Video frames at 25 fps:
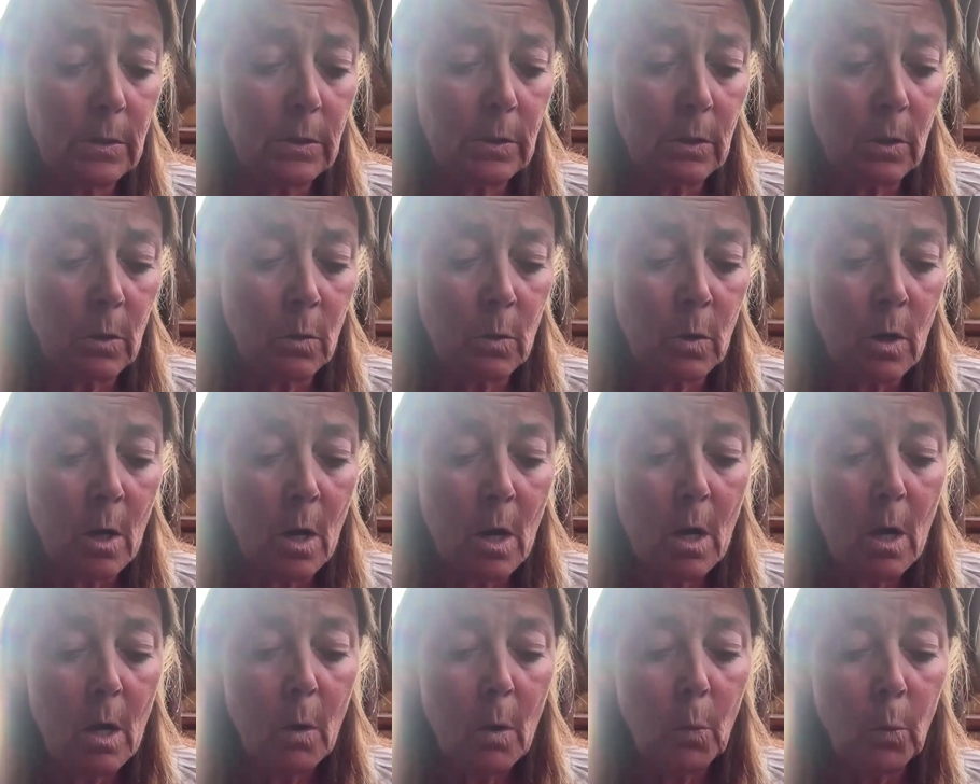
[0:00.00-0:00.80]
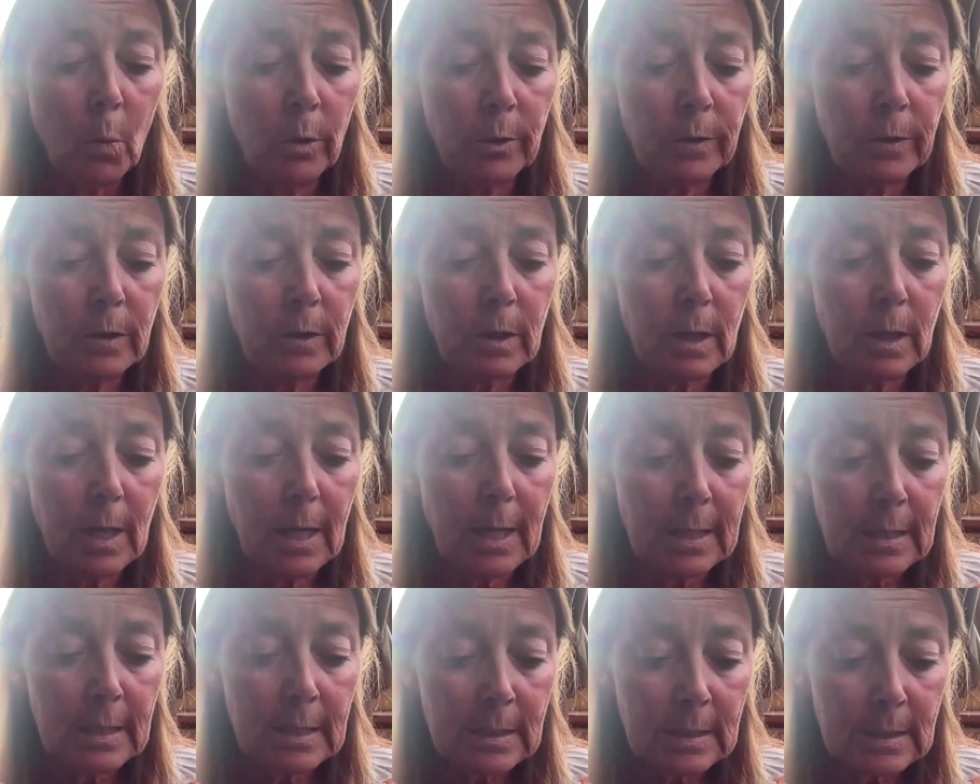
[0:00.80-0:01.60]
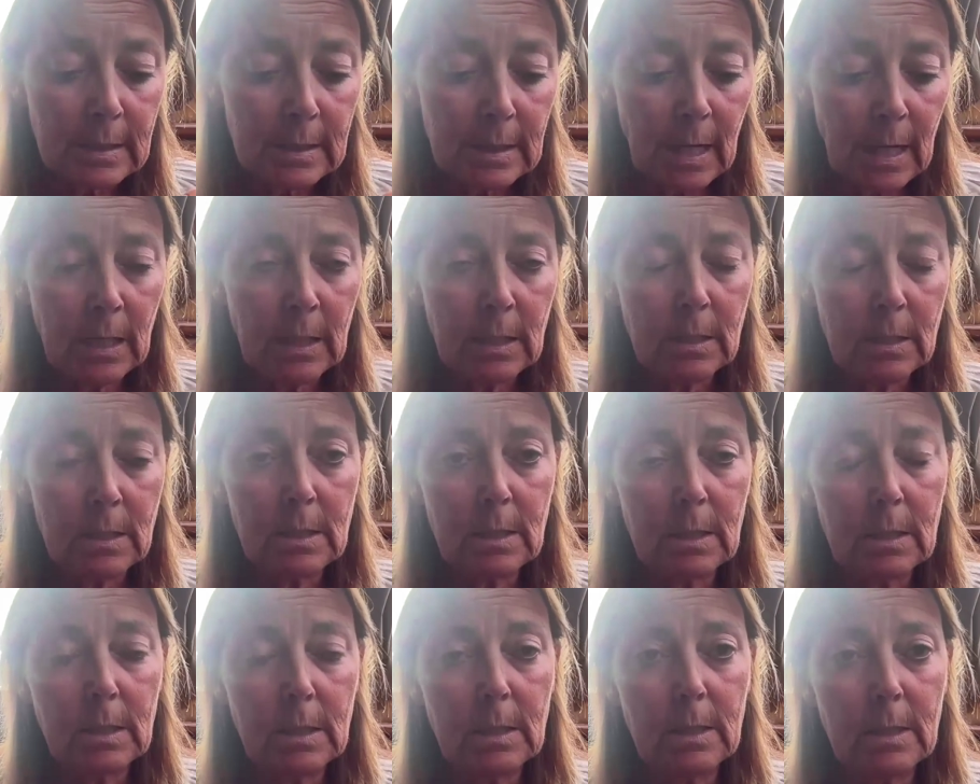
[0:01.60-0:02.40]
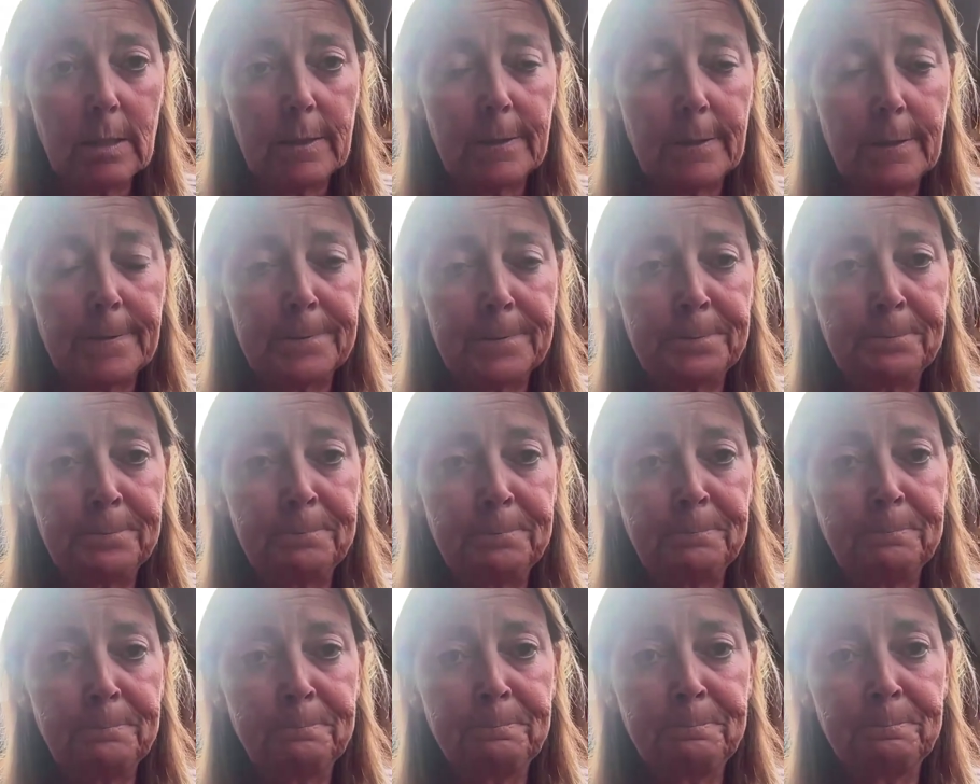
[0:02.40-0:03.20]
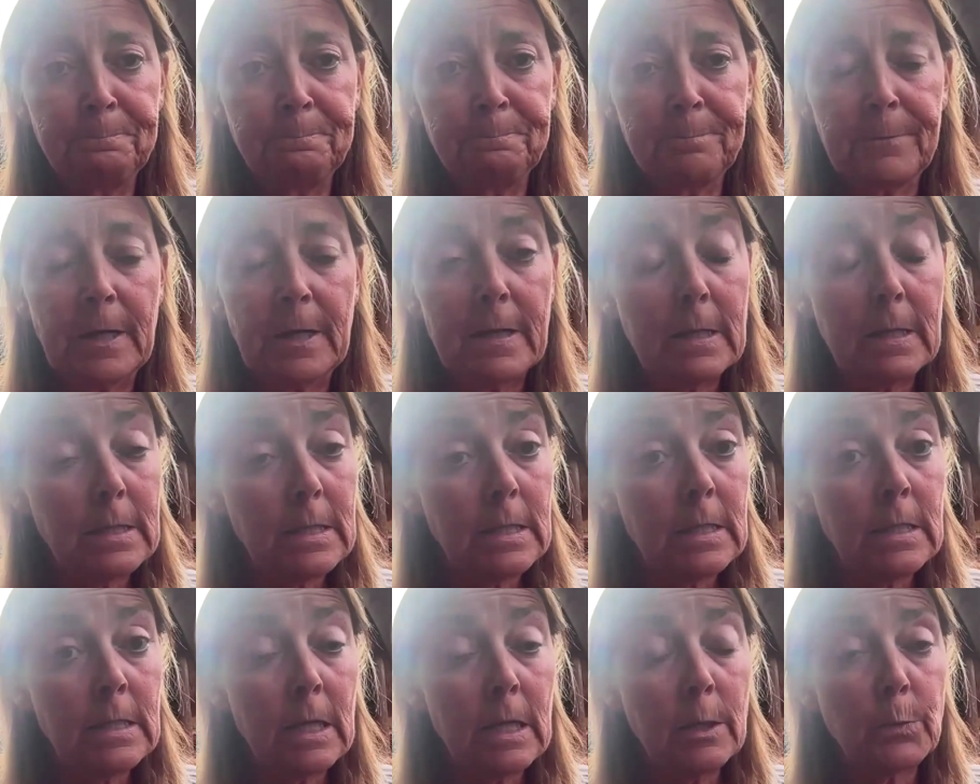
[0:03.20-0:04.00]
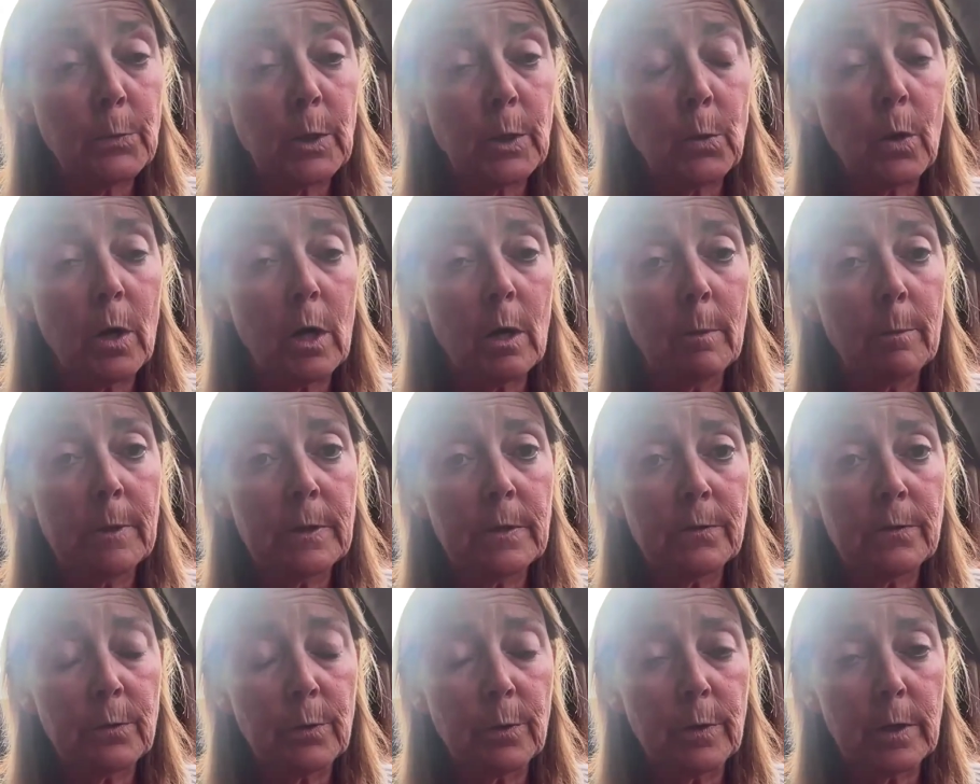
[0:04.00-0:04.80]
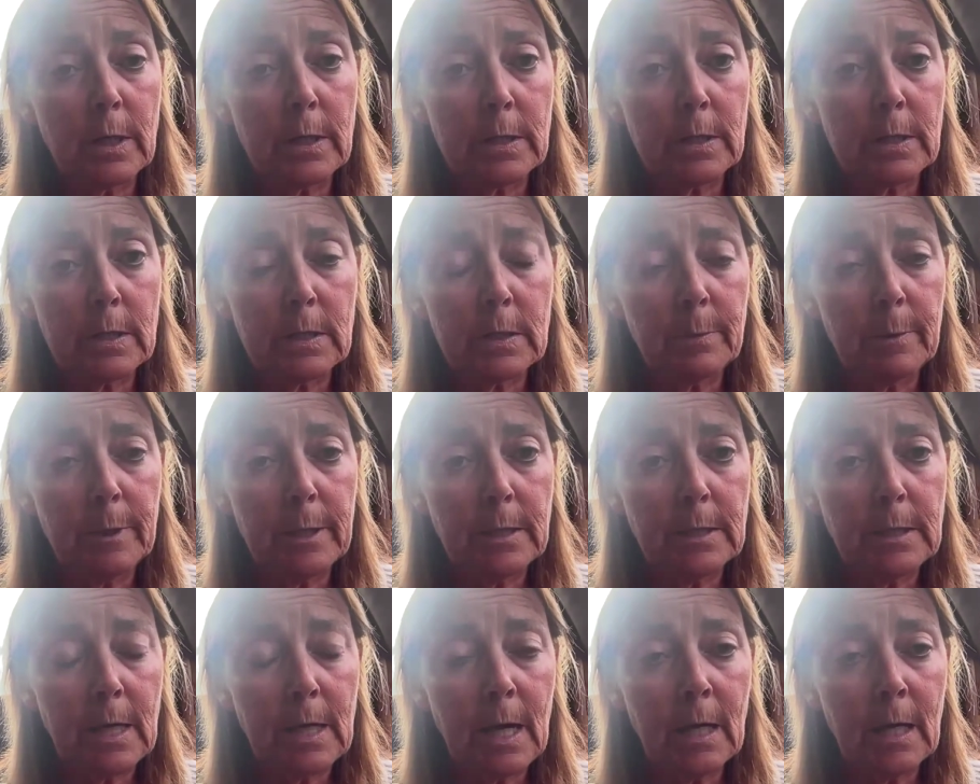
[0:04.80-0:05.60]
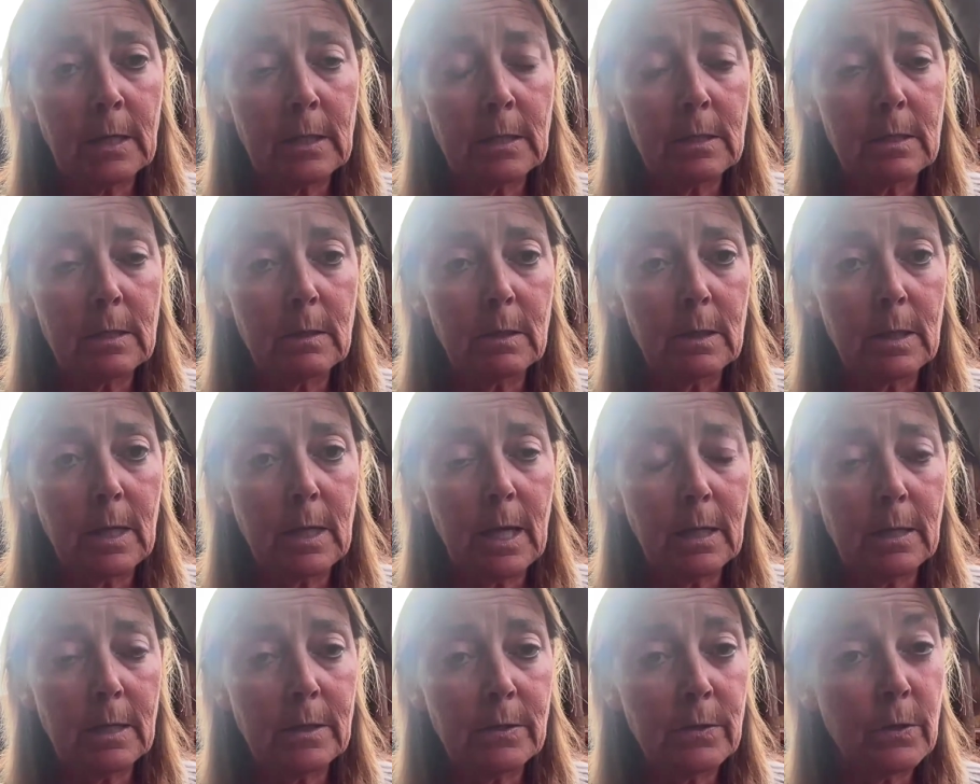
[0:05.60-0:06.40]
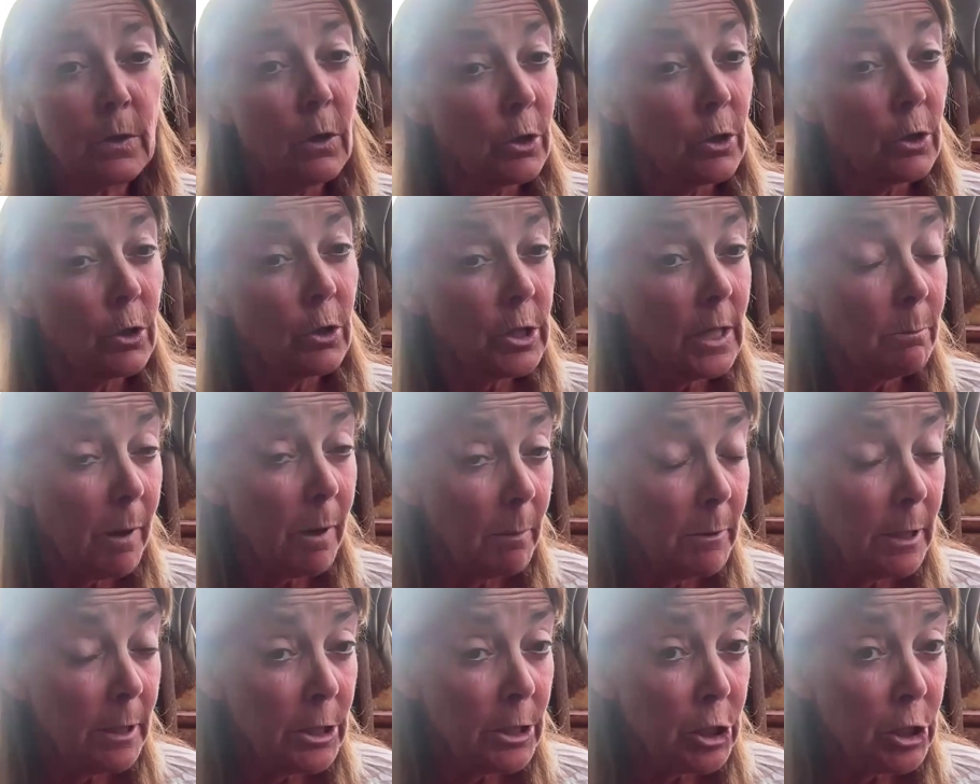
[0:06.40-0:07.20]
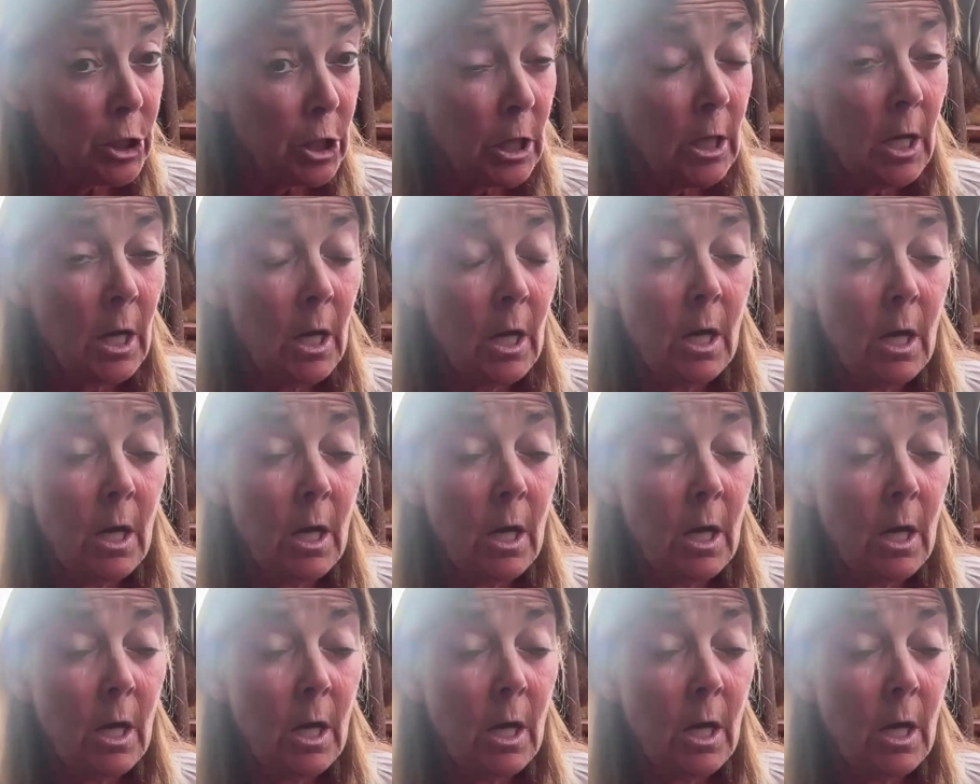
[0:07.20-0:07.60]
So what the exact the detailed requirements for the Accessibility Act, that is not yet published.